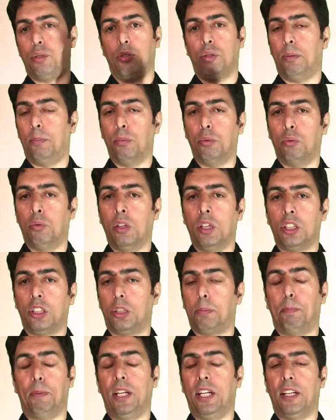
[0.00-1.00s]
to remove
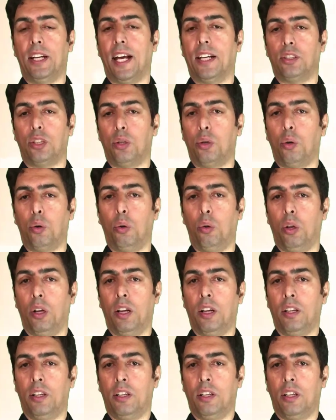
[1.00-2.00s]
spleen as a whole
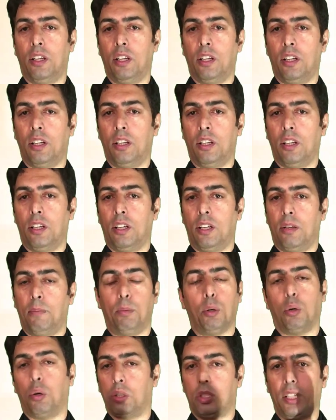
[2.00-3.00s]

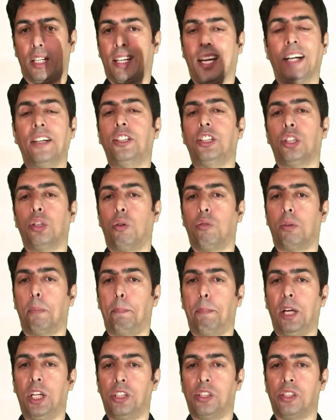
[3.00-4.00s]
because the condition of the
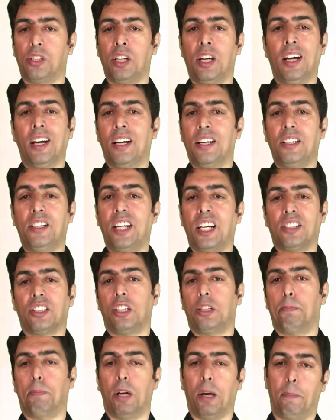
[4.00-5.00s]
patient
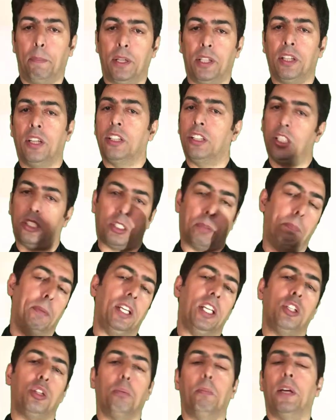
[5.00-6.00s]
doesn't permit the
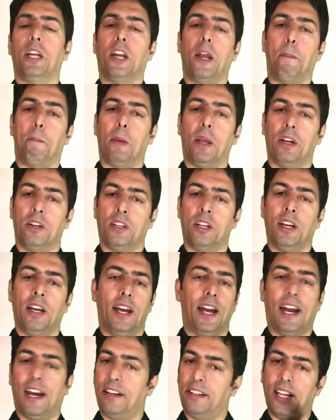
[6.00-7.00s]
spleen to be repaired,
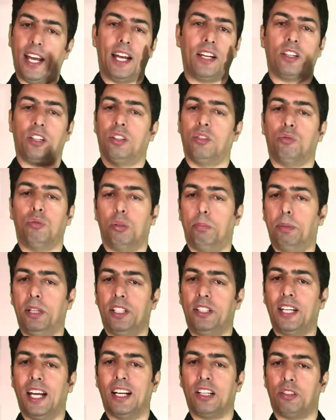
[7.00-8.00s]
and that would
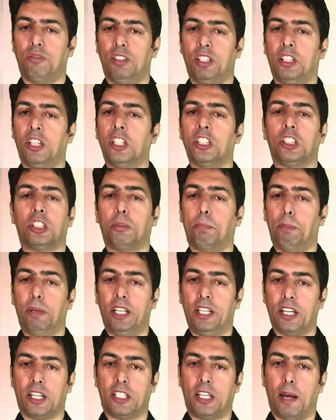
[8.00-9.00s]
be dealt with
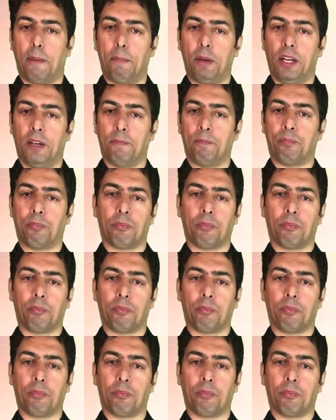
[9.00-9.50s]
splenectomy.